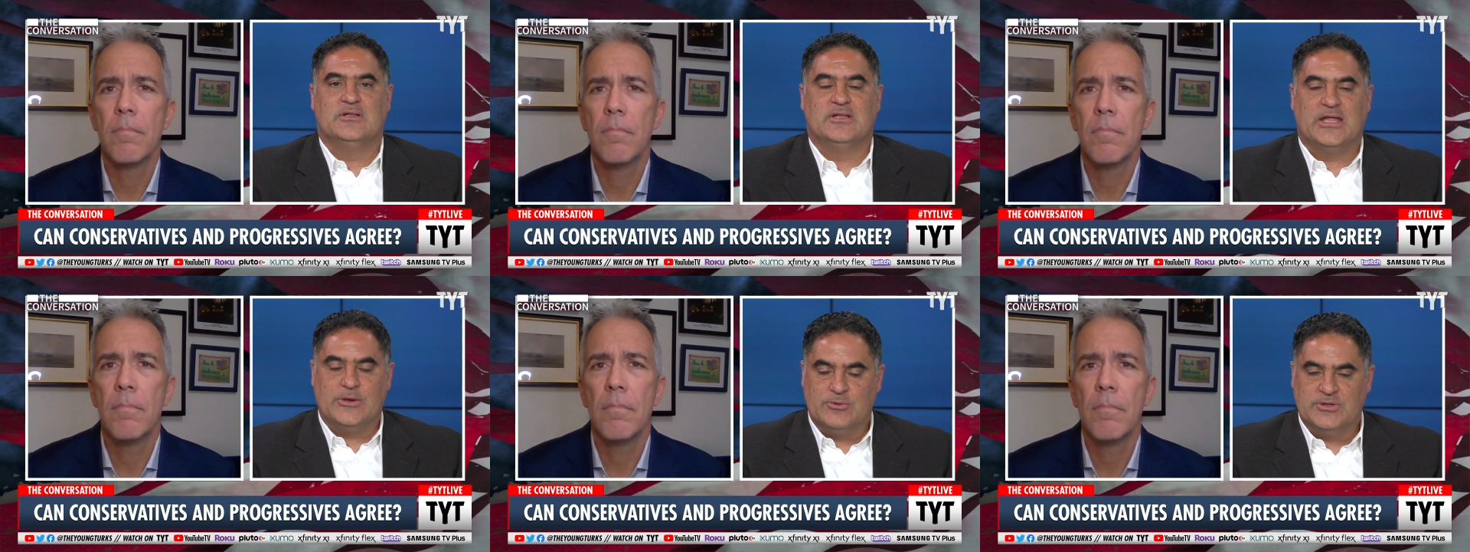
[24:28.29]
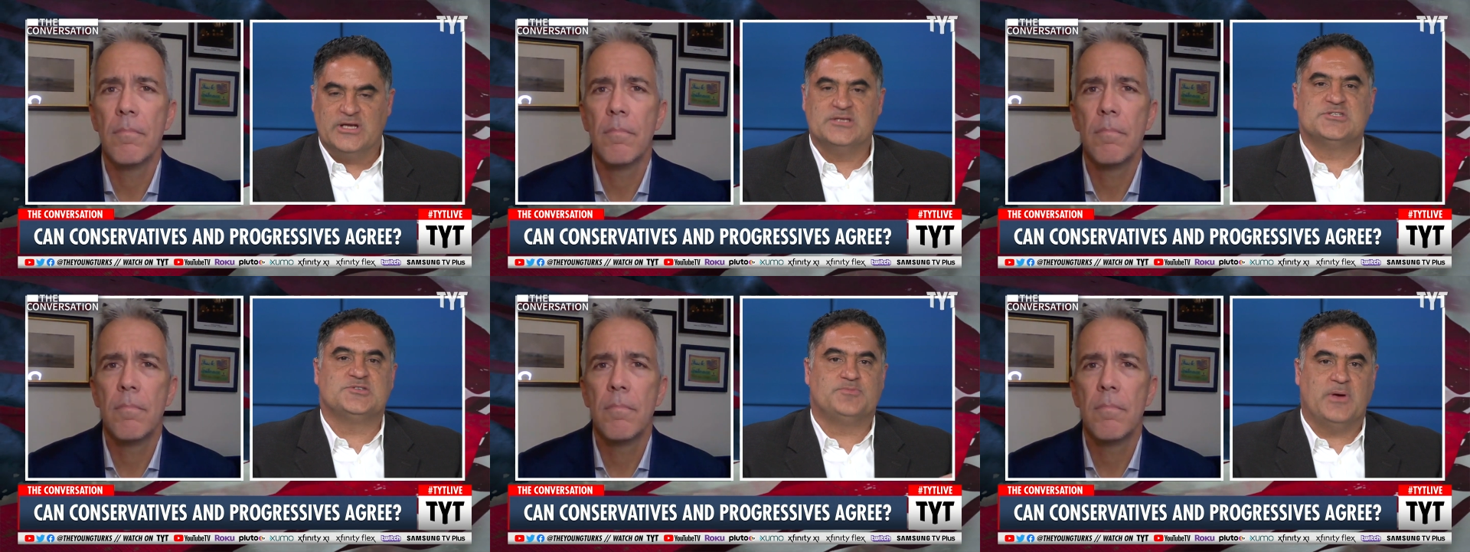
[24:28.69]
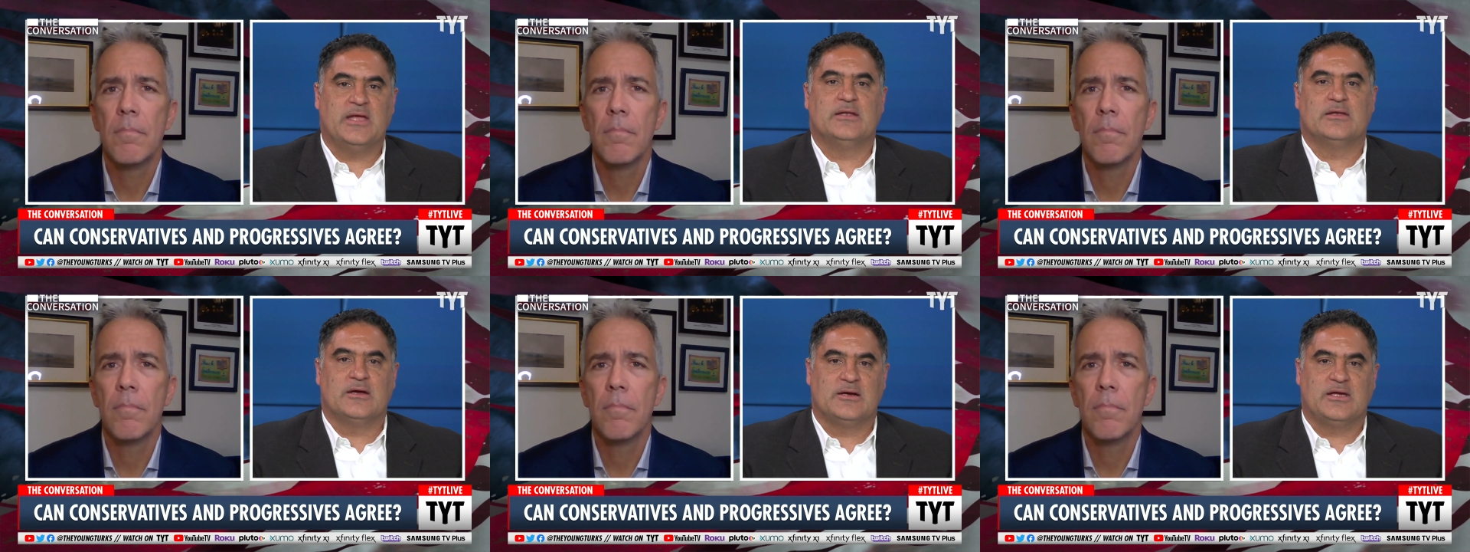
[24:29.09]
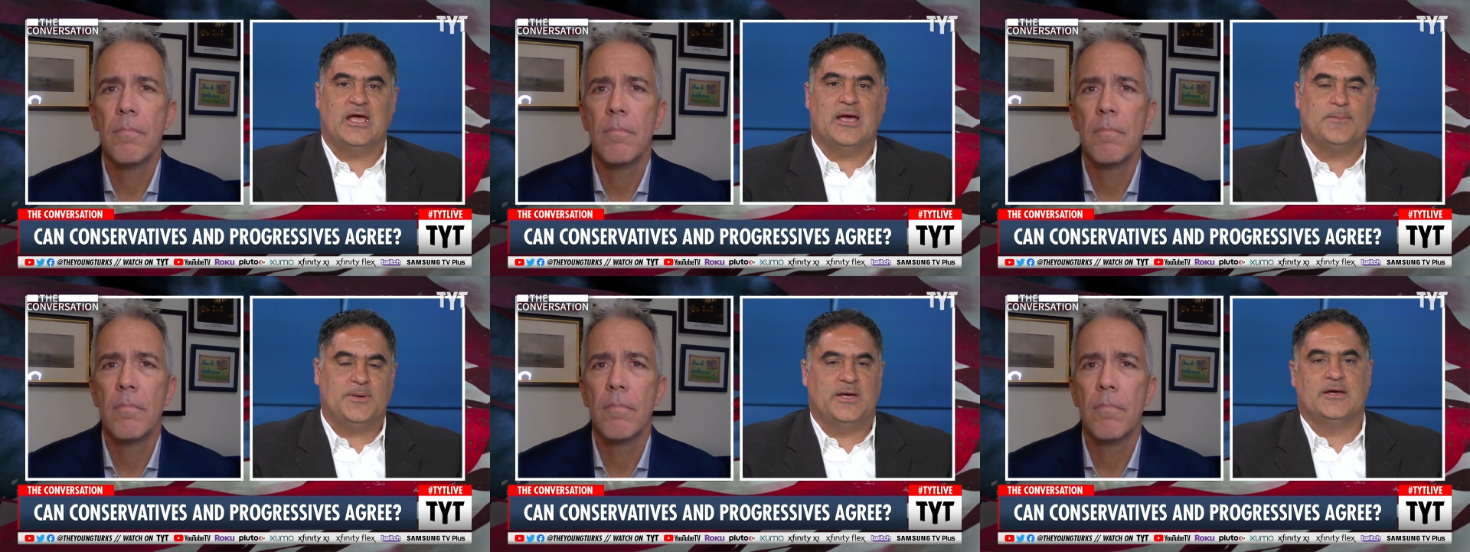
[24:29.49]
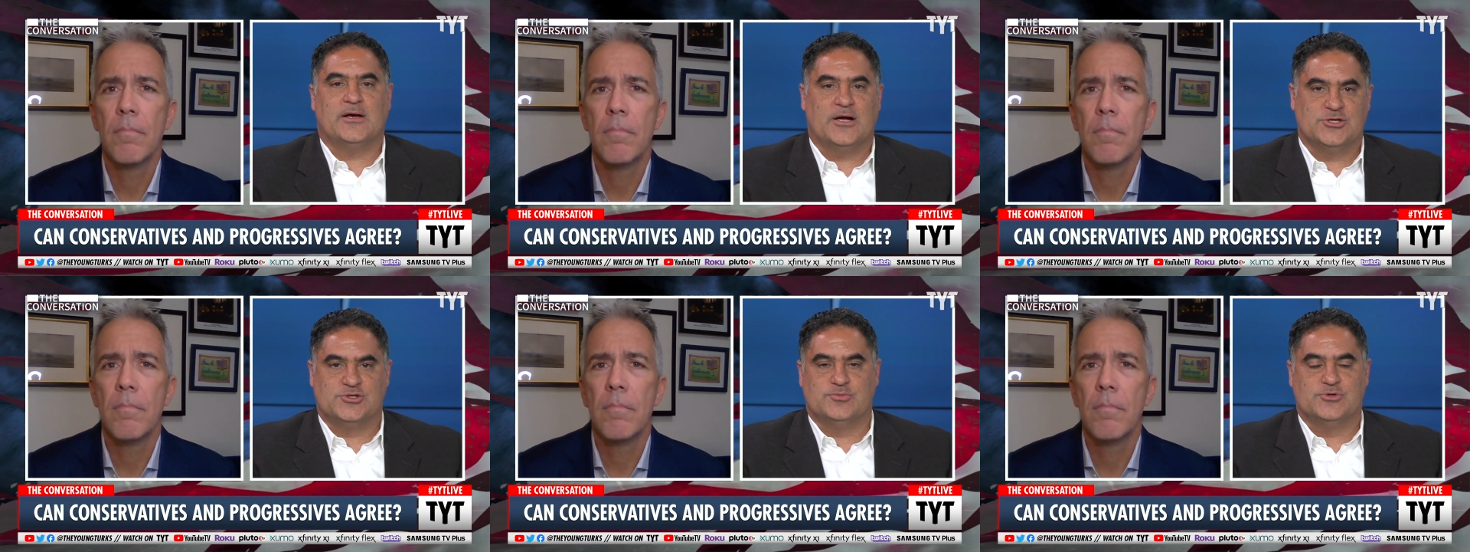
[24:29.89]
Speaker 1: they will then spend their campaign
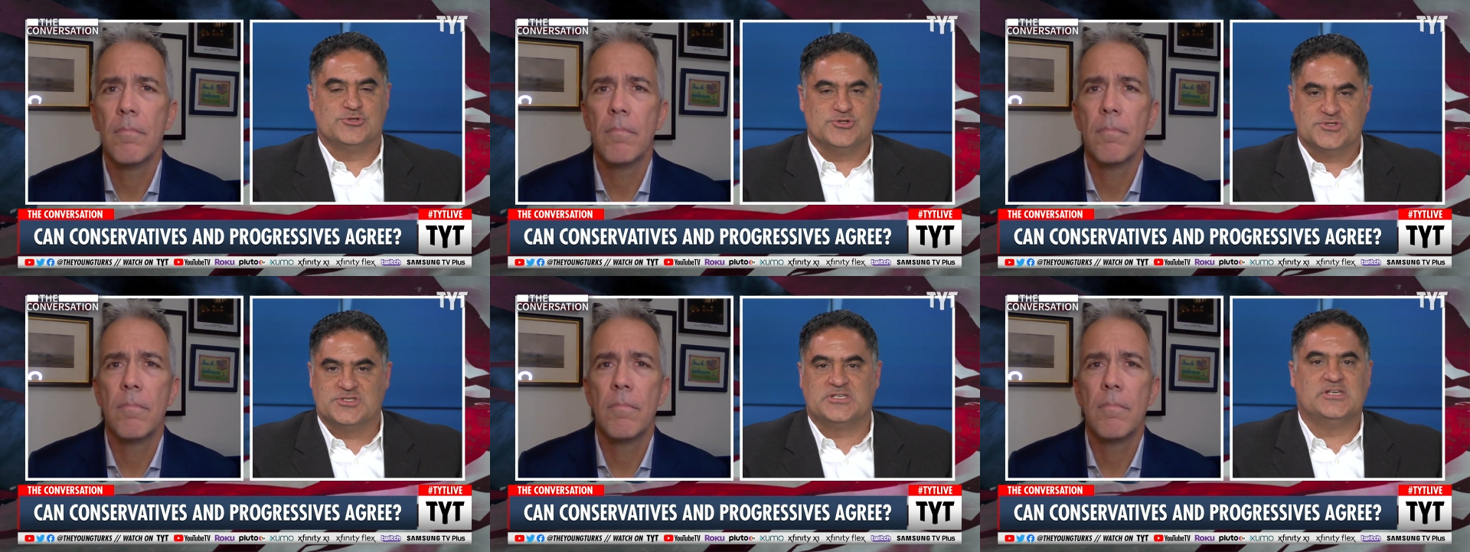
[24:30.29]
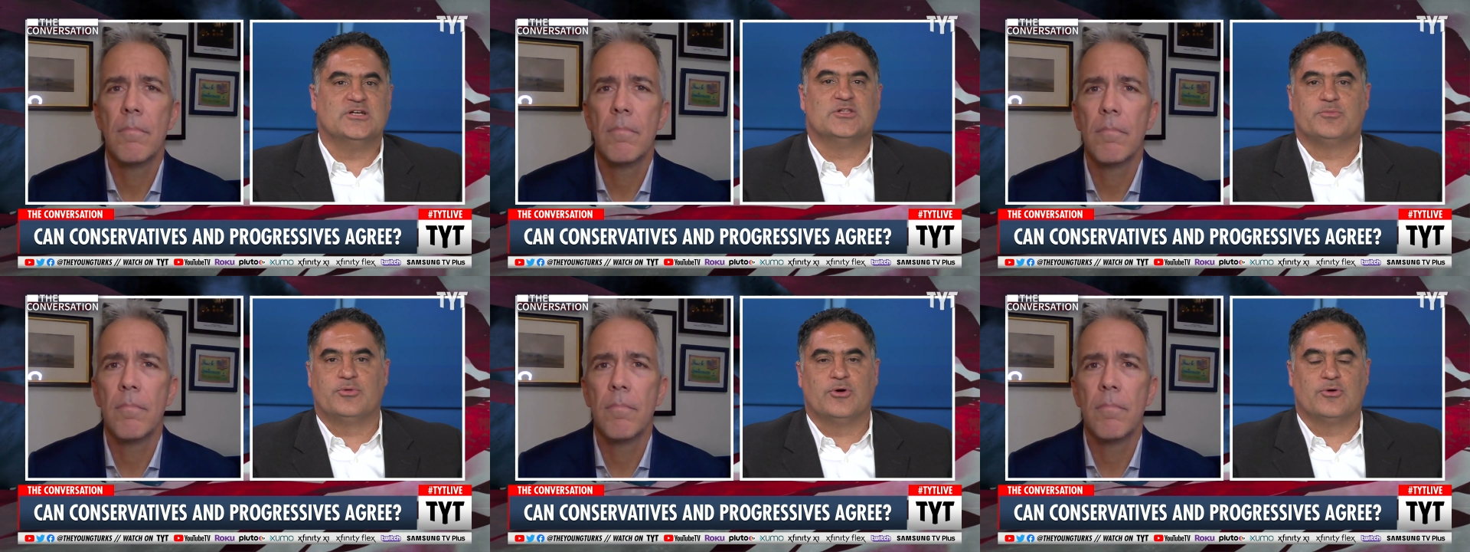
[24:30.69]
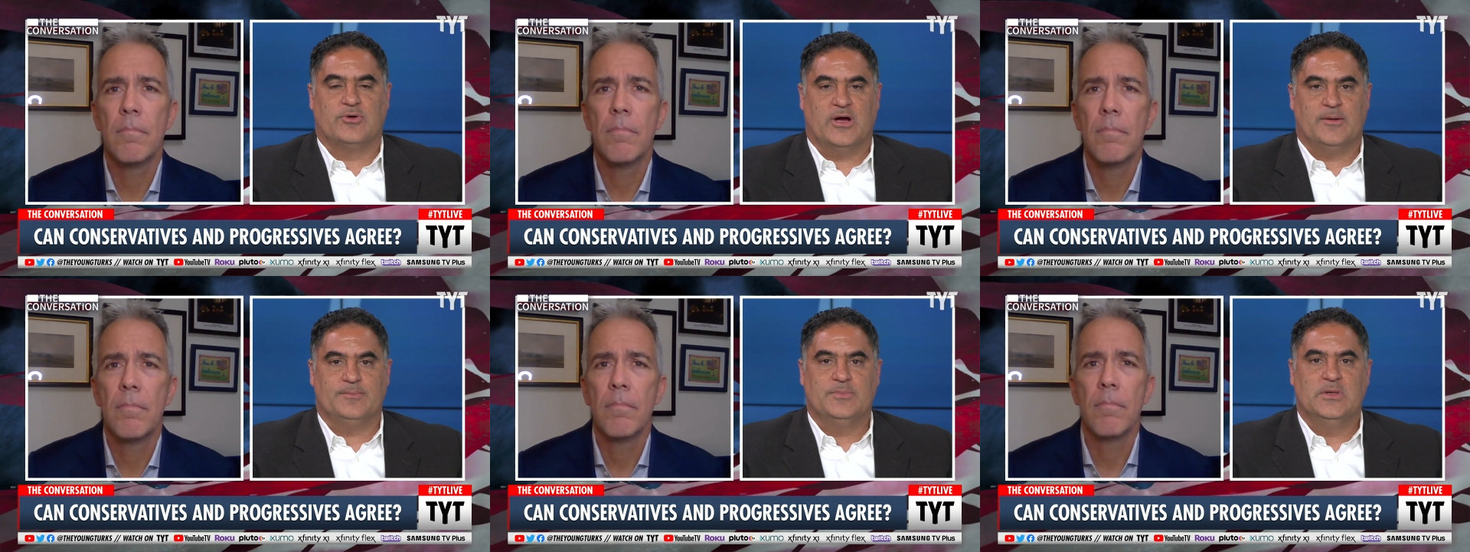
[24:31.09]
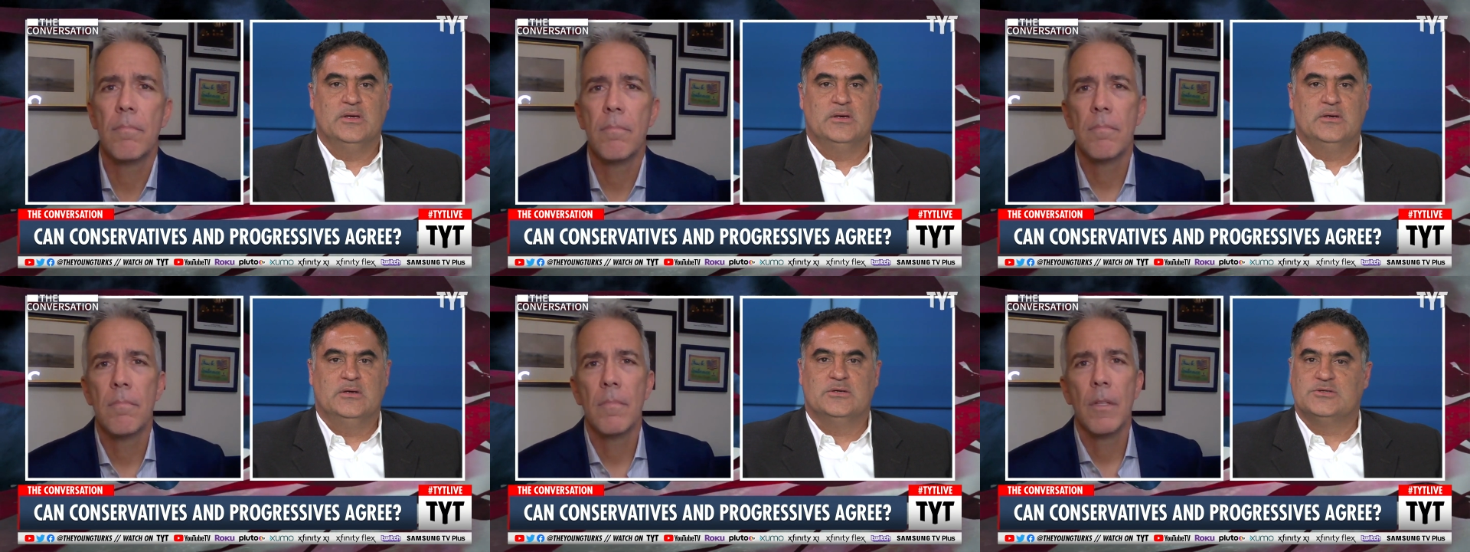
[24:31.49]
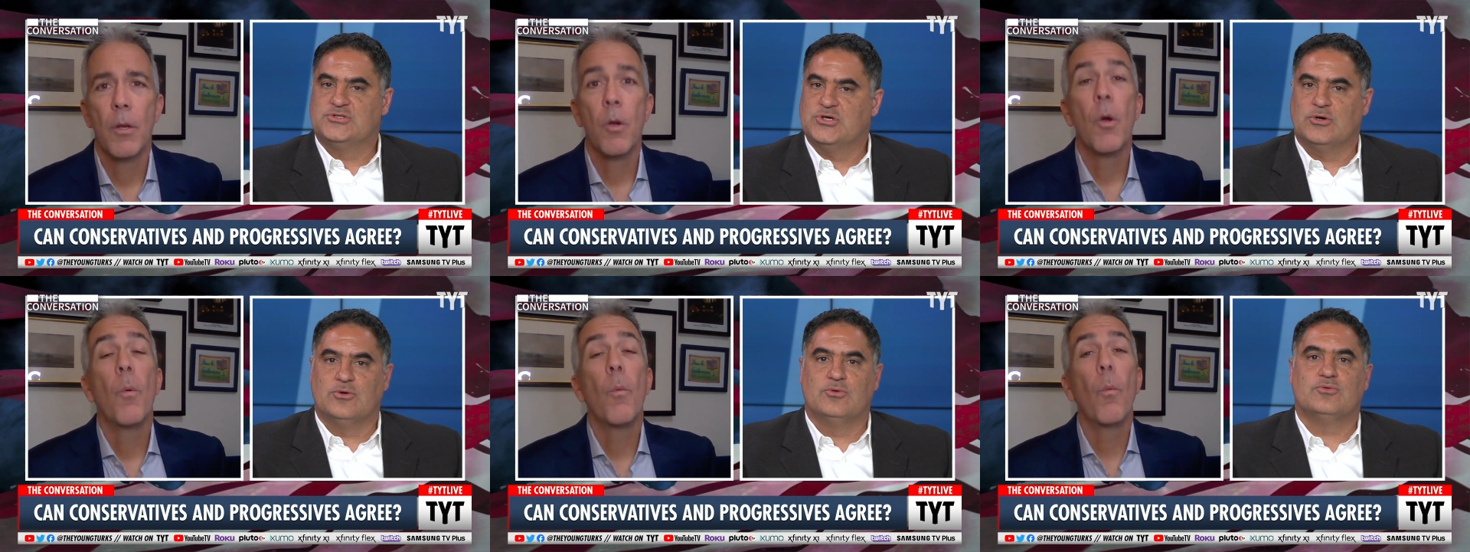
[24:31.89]
contributions to kill the program.
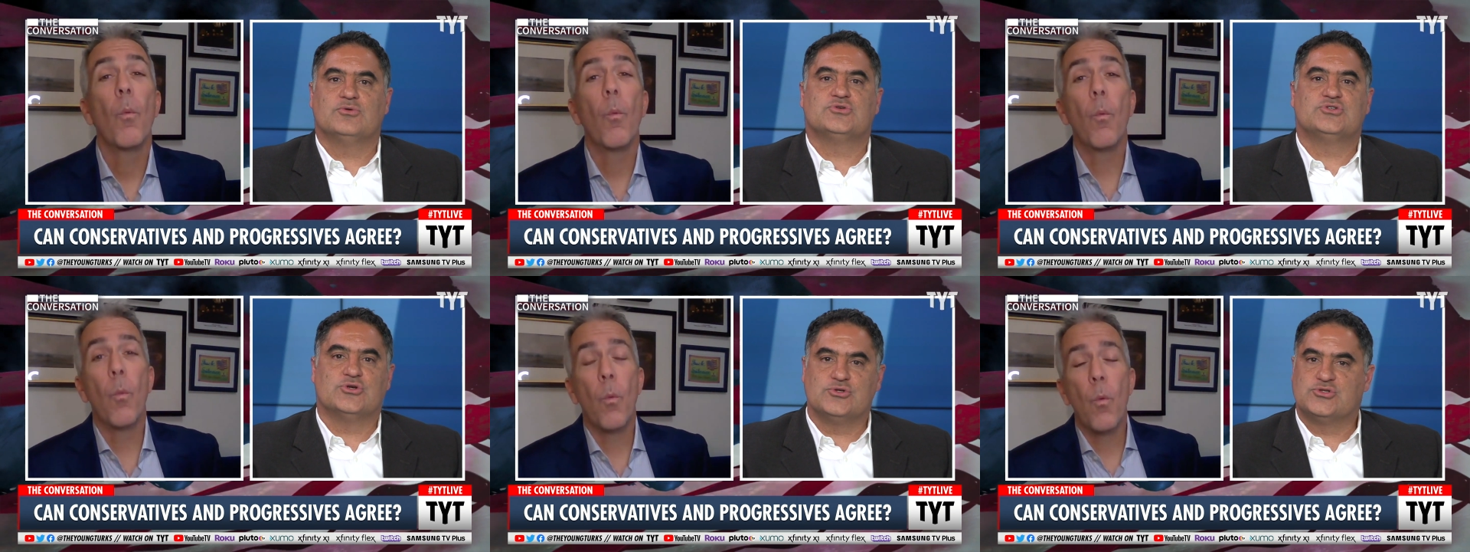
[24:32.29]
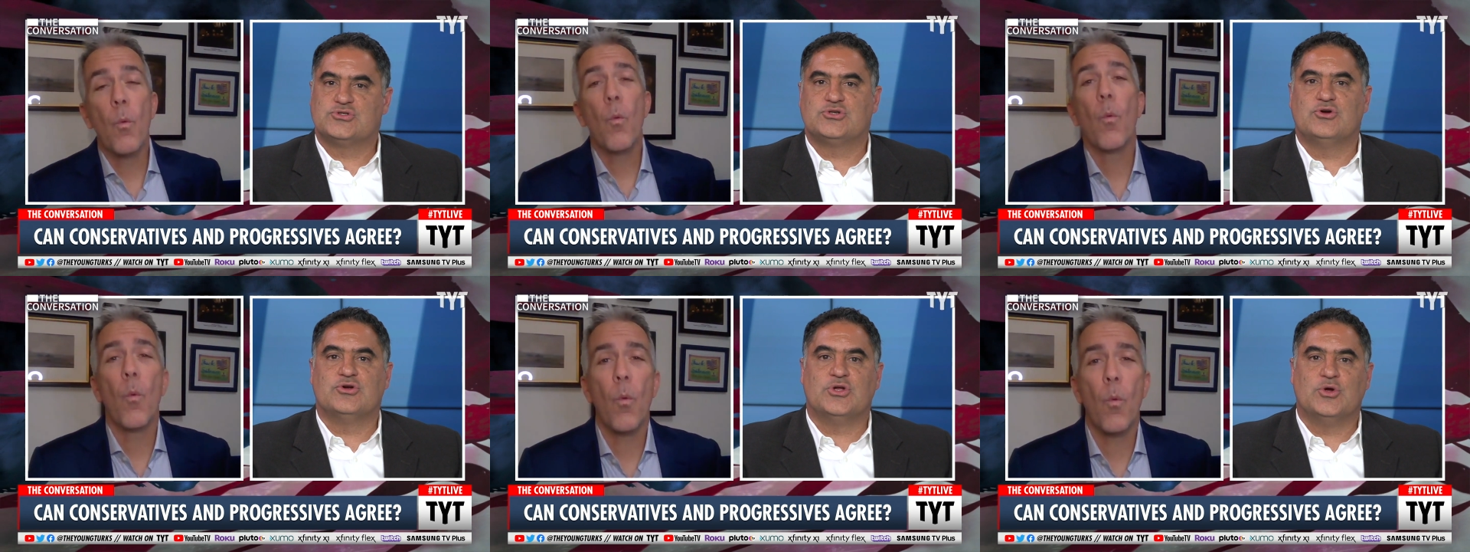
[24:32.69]
So Social Security